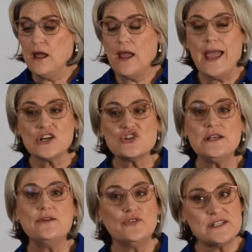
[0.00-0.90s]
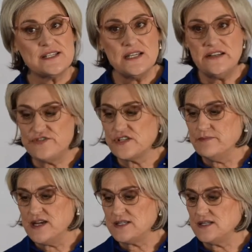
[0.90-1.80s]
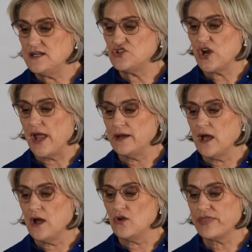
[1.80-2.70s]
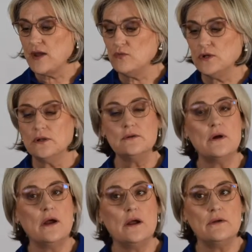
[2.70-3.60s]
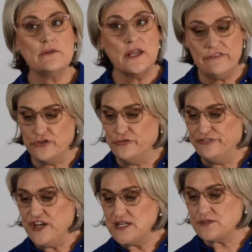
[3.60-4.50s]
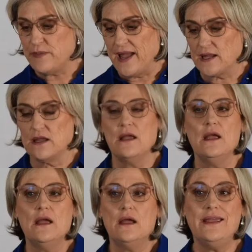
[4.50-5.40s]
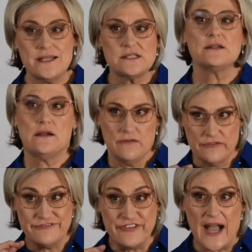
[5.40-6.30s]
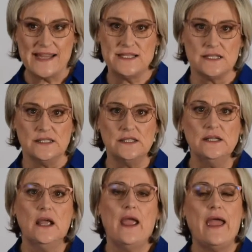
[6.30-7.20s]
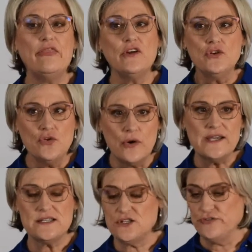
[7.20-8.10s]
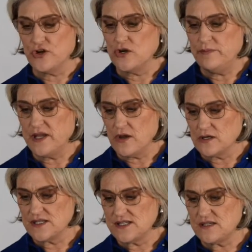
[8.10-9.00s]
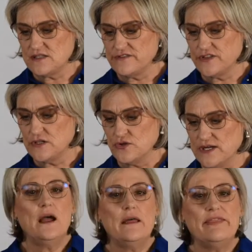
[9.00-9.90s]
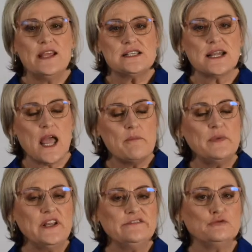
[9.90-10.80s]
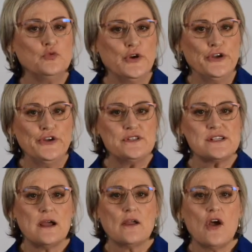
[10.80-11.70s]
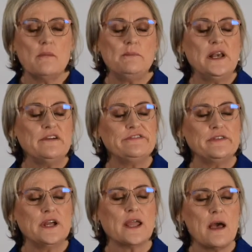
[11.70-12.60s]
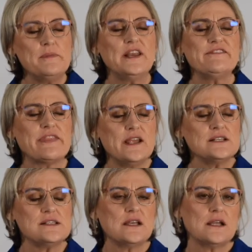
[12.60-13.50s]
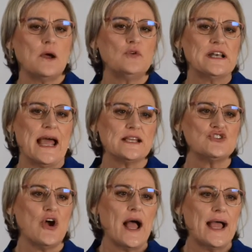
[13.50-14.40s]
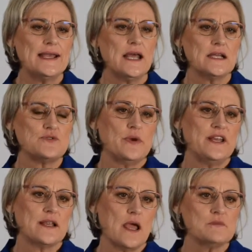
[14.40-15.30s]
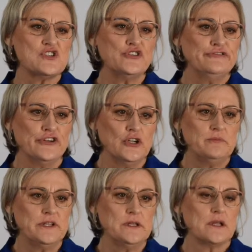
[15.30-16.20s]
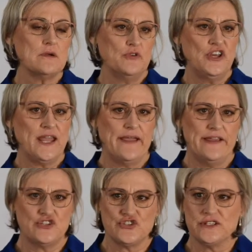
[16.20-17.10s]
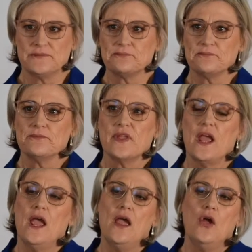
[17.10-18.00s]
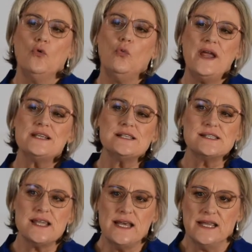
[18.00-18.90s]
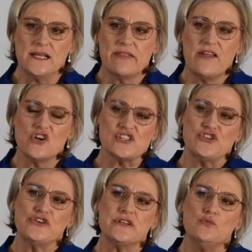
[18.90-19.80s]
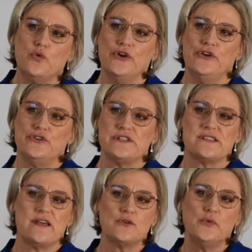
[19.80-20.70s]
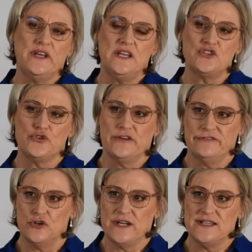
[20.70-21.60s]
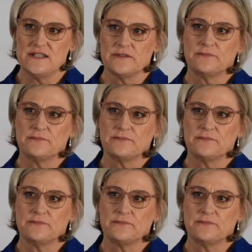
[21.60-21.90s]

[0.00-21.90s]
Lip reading: actually receives the message and how they will give you feedback is vital. And the noise, you've got to be cognizant of the noise. There's a couple of words, a couple of things that I would like to highlight when it comes to verbal communication. When selling, there are certain words that we need to avoid.